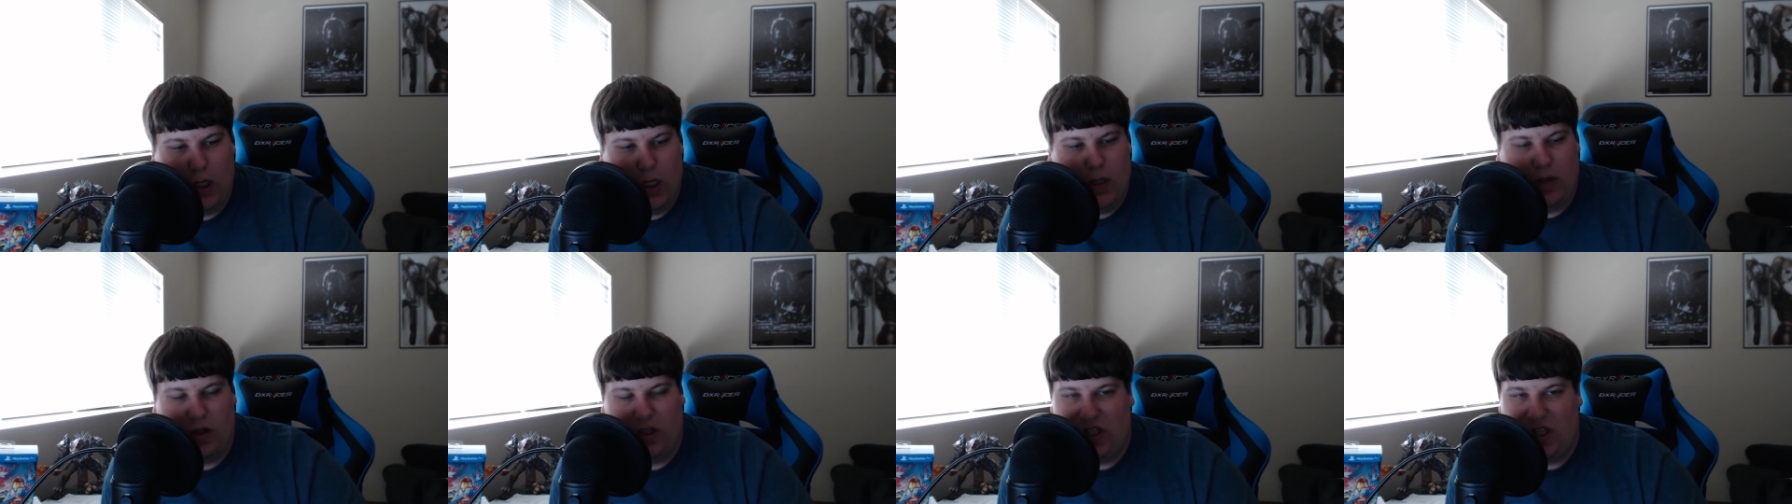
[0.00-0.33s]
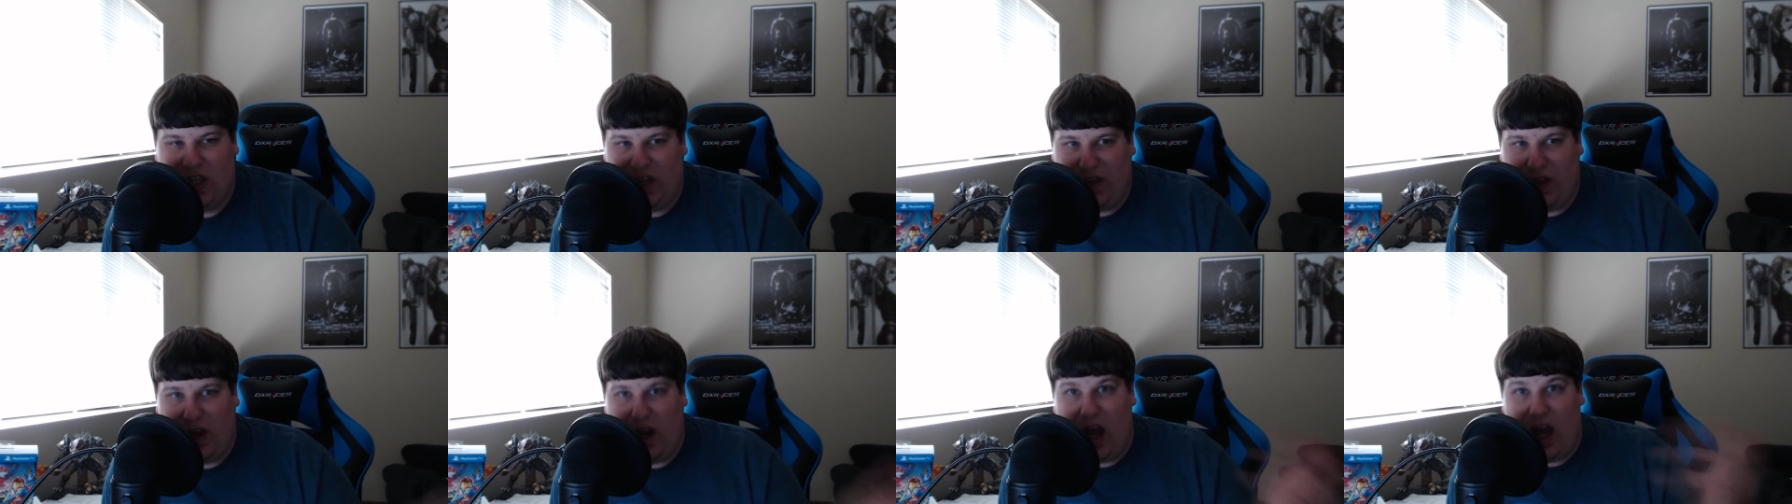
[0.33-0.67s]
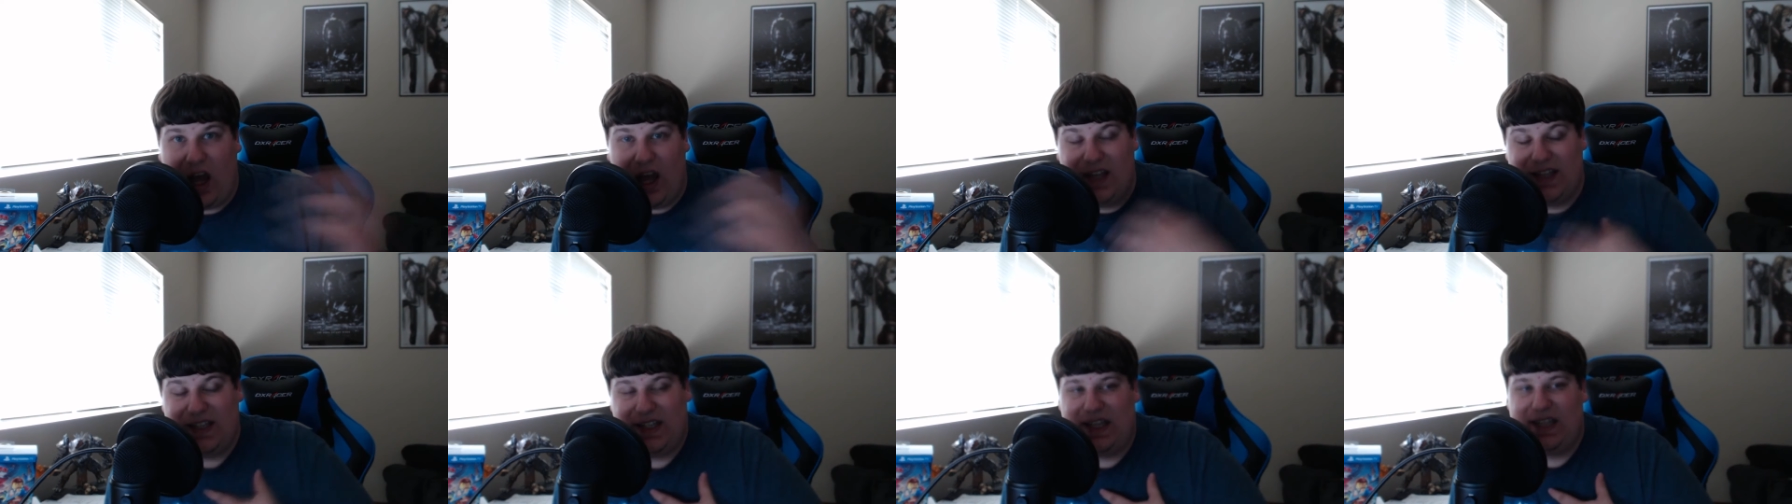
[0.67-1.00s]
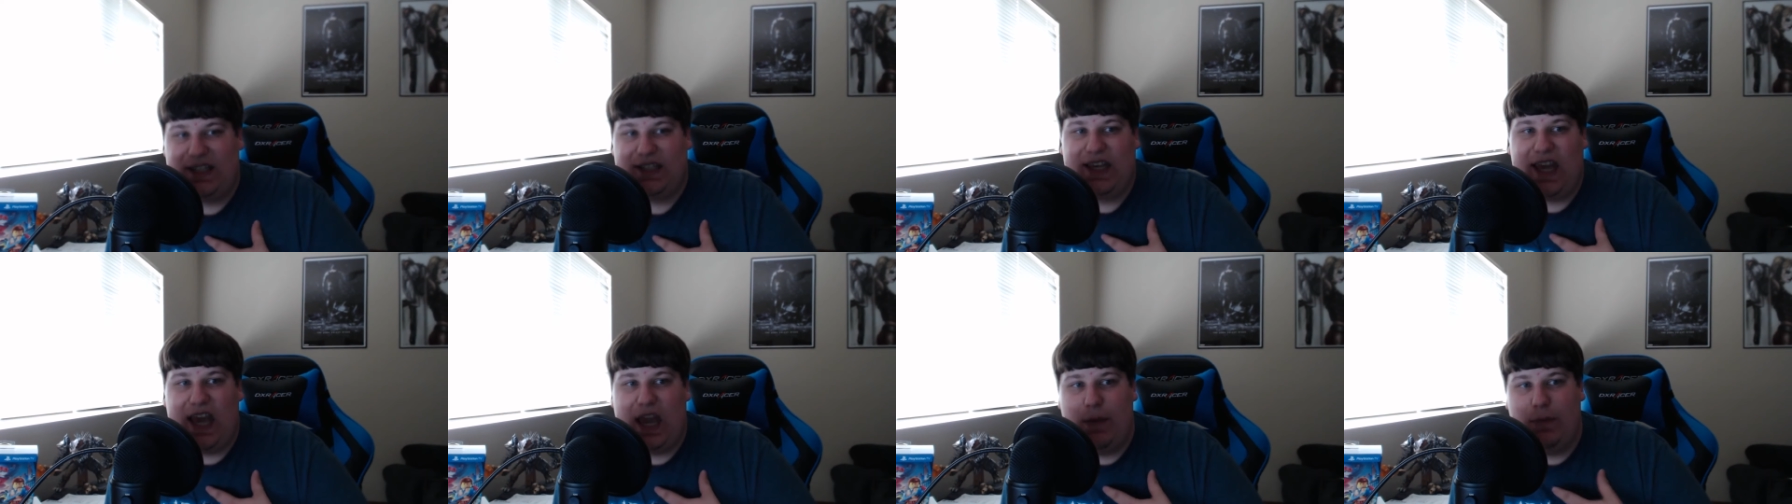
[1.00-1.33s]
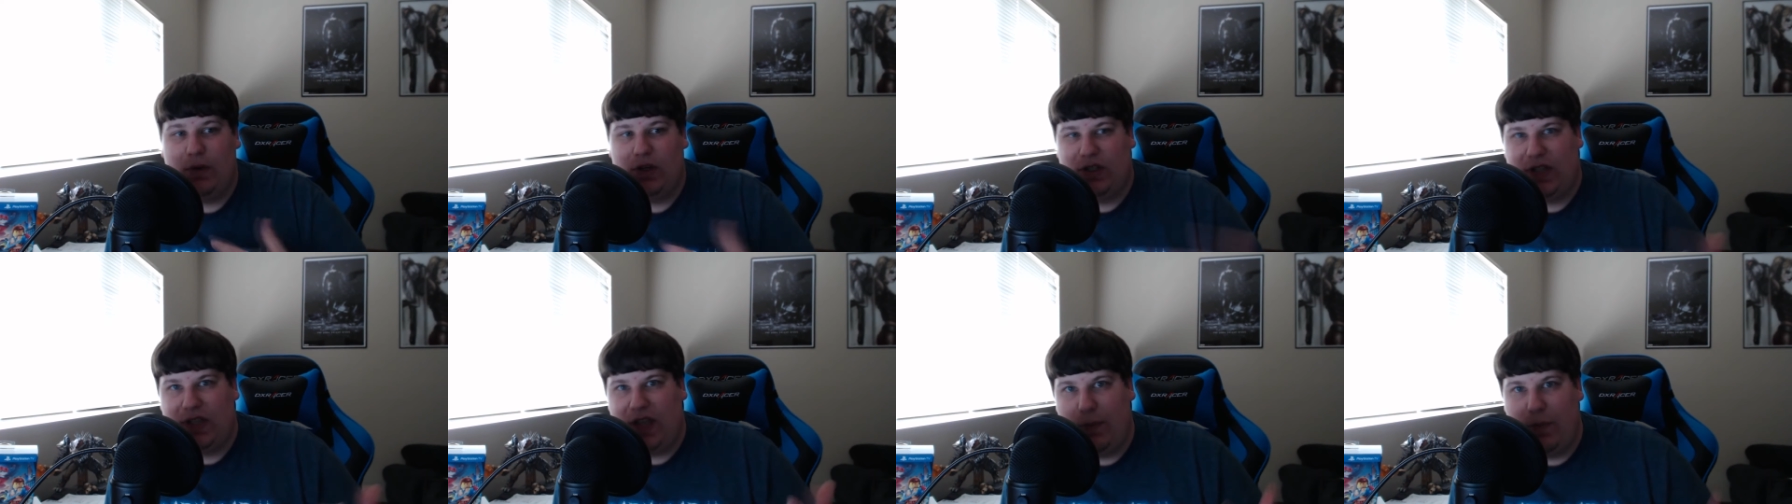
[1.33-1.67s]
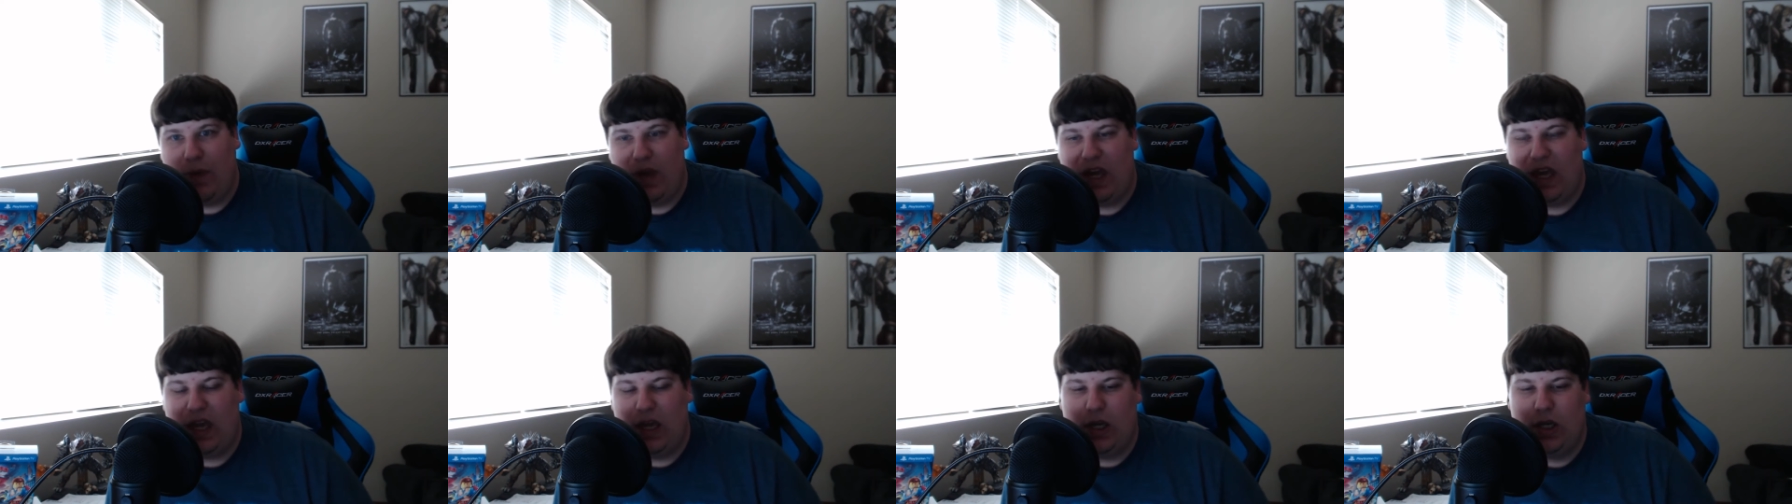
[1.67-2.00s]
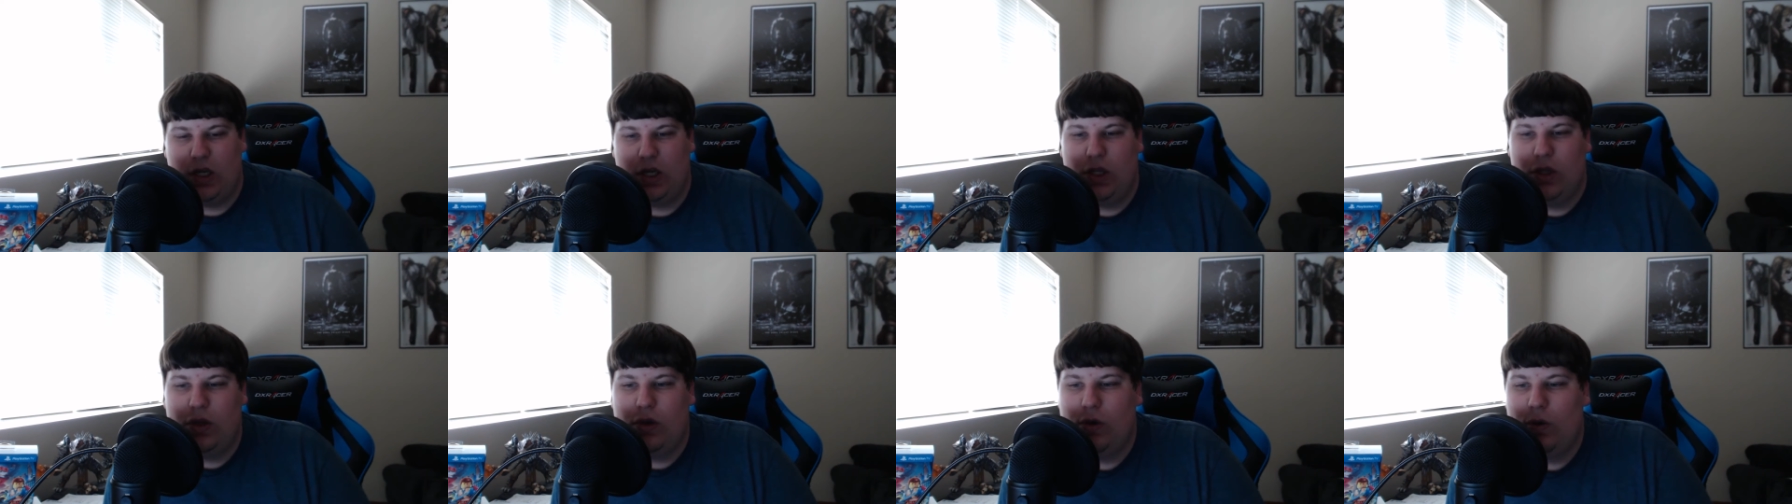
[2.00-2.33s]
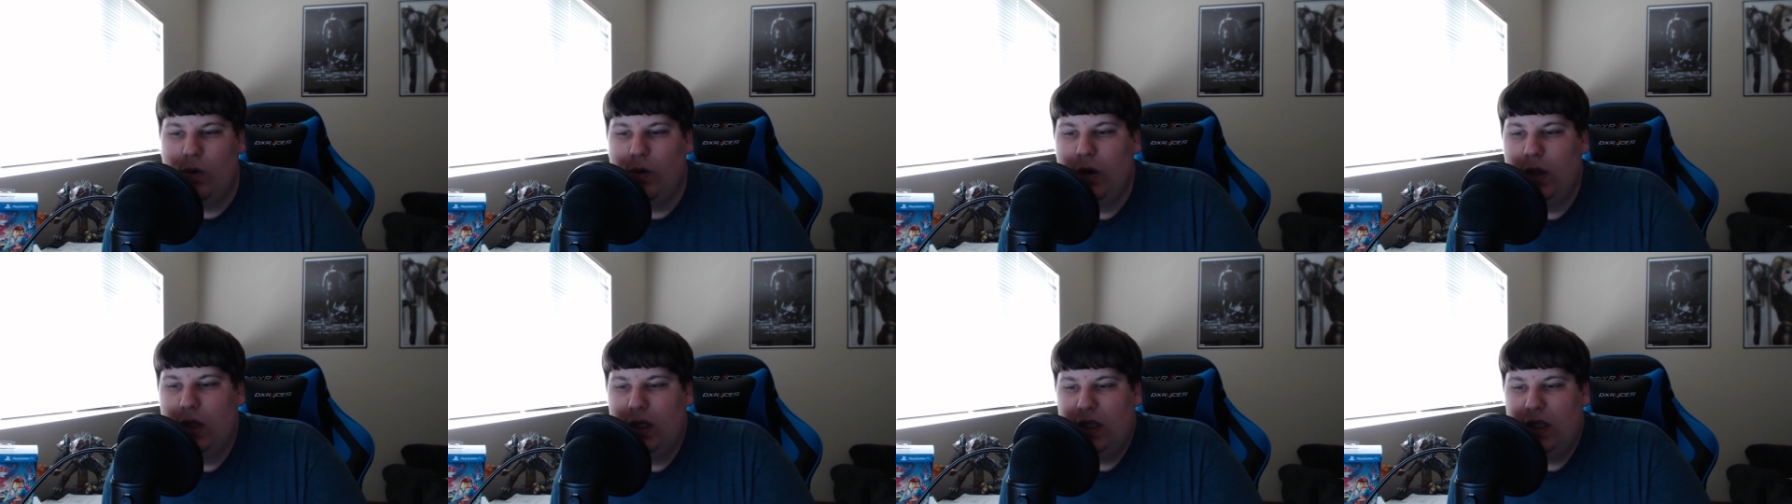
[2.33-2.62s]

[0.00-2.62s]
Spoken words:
There's nothing us as gamers that we can do